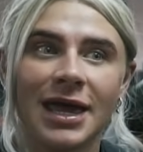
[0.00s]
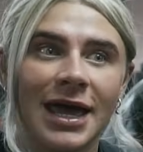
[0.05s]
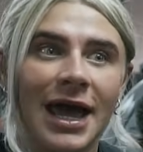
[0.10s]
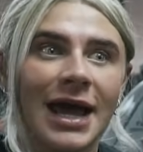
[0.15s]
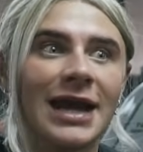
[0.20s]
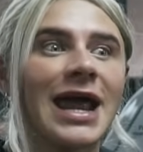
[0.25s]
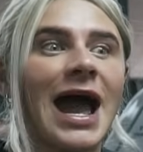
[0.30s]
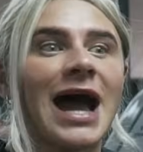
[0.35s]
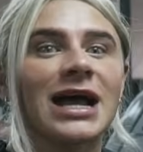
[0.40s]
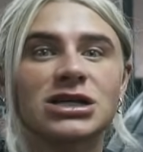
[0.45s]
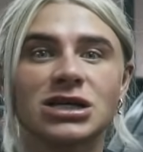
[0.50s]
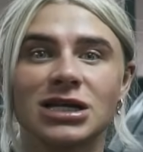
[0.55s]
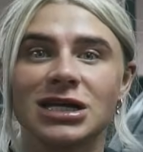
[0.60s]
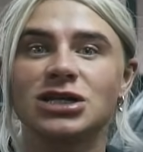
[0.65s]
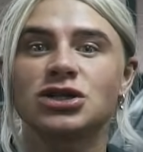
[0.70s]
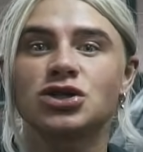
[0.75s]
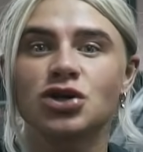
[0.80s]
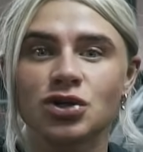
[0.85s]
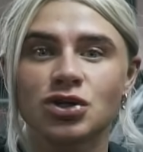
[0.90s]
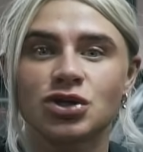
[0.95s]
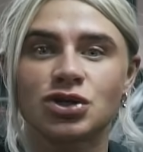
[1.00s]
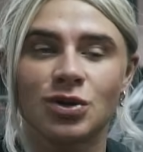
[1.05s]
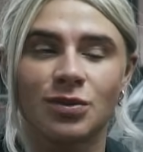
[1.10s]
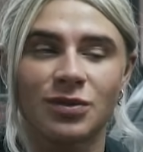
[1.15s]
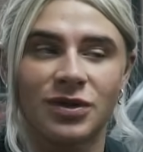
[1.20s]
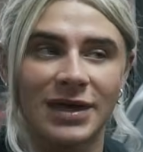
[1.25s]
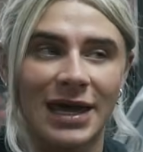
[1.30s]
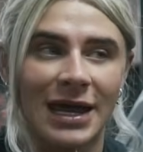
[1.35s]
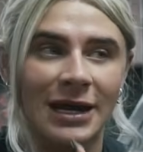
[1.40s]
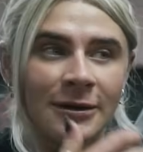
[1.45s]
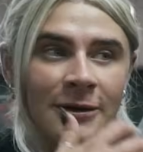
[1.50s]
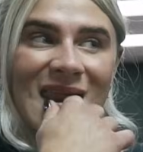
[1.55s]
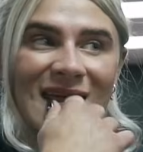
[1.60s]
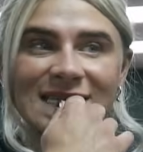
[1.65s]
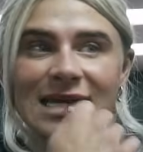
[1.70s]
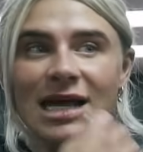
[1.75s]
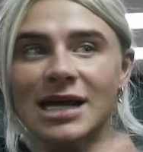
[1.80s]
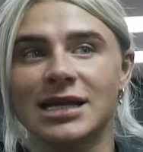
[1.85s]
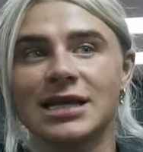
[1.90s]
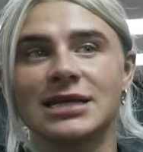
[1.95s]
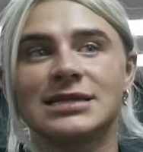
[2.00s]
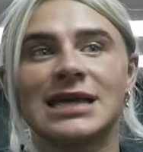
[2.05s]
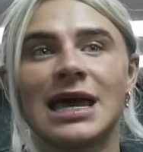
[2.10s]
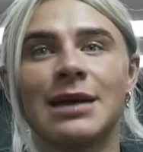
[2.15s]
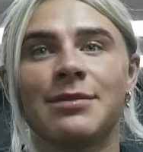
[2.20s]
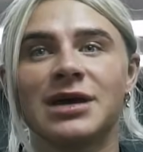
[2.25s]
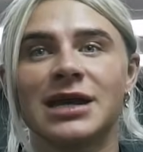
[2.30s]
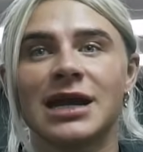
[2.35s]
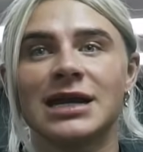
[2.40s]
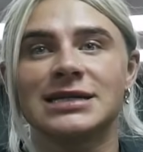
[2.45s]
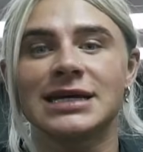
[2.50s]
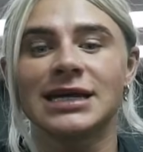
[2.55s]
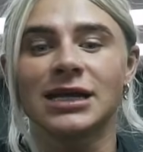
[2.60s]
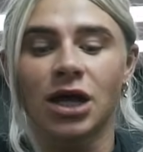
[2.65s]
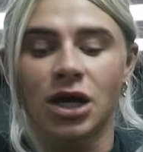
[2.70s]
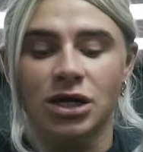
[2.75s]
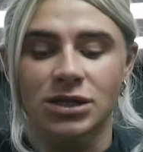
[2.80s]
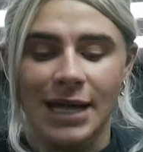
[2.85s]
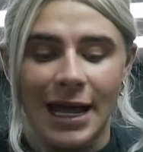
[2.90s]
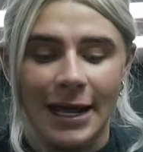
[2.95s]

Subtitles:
and it actually does something. And exactly the same in a deload.